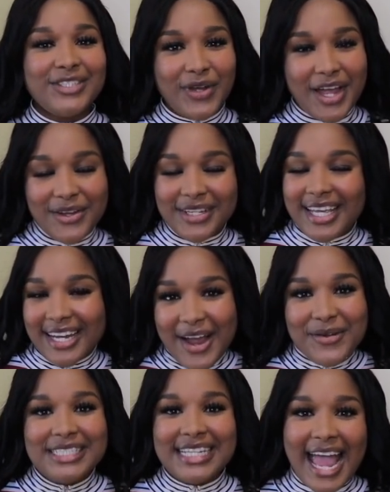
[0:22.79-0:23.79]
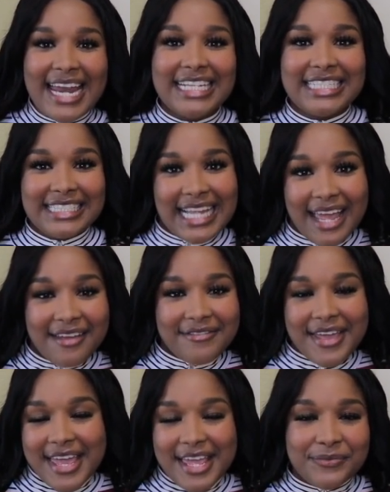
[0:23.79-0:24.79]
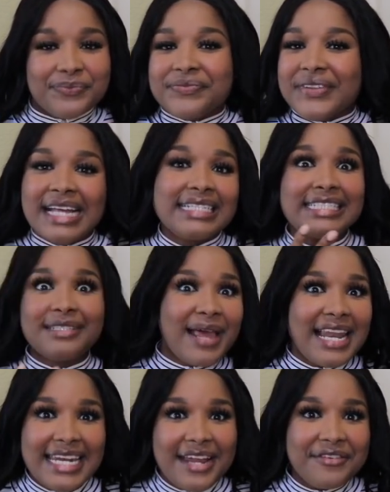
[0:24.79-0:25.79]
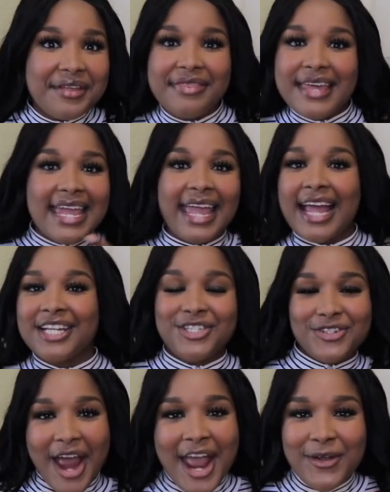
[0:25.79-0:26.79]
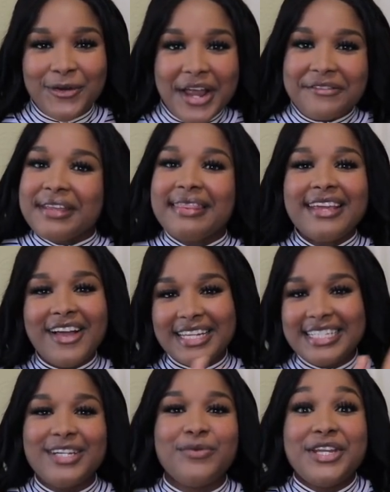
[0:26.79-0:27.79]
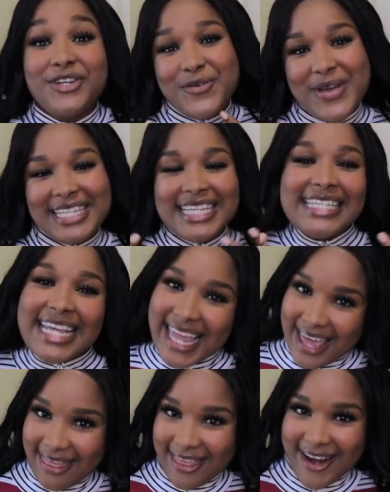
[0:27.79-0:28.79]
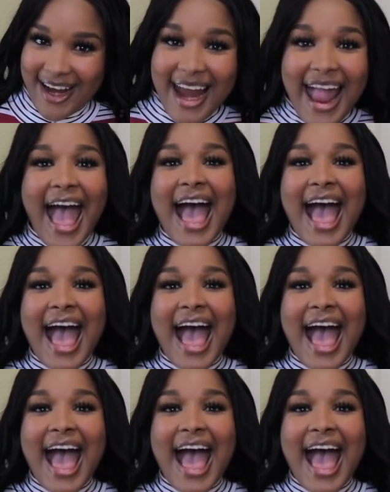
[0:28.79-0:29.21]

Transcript: So I was kind of saving, smelling everything and trying out everything until we do it together.